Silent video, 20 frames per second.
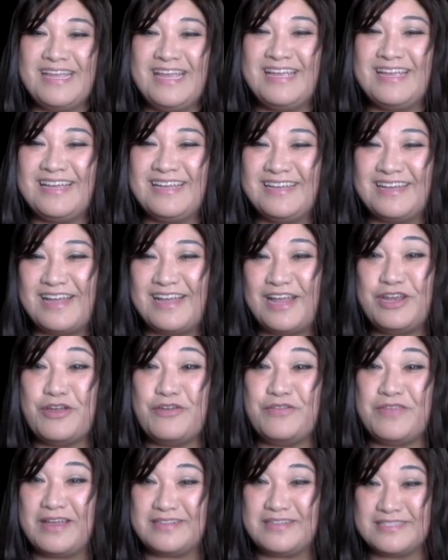I know
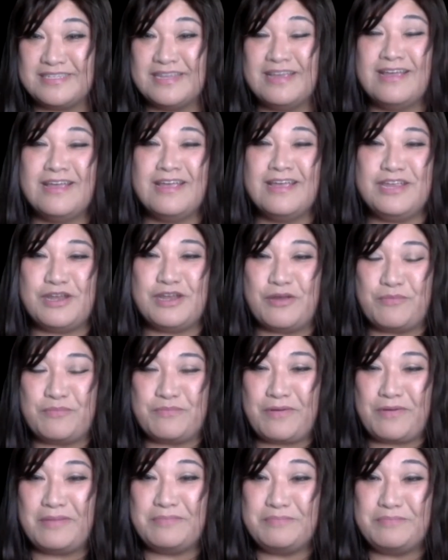that's,
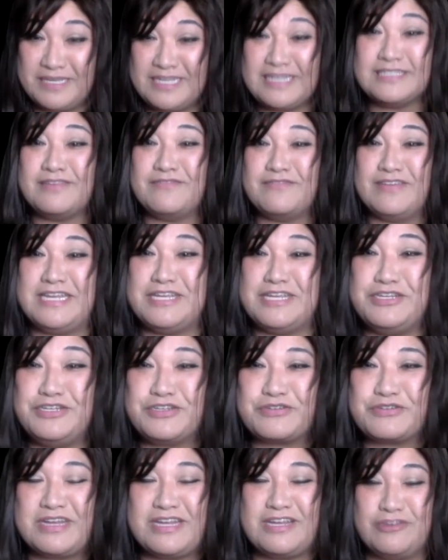because of an
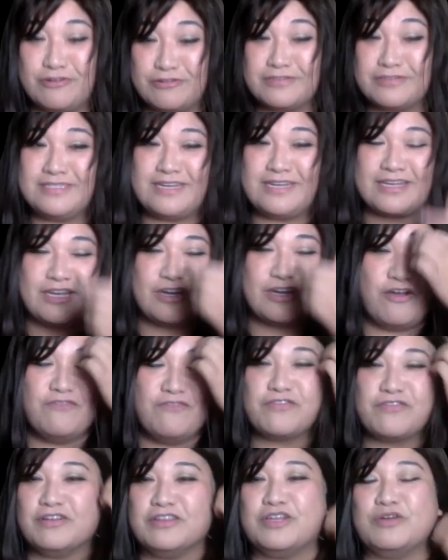injury, you're stuck at home
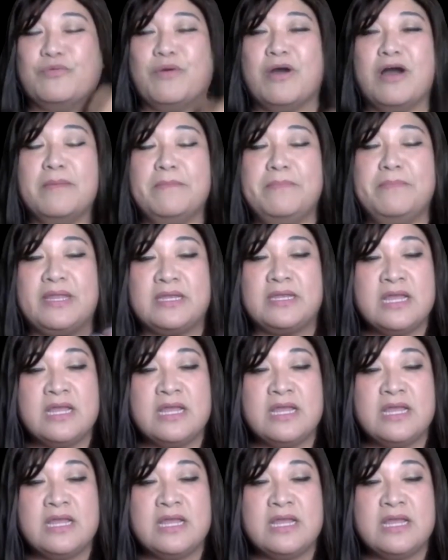for a little while, but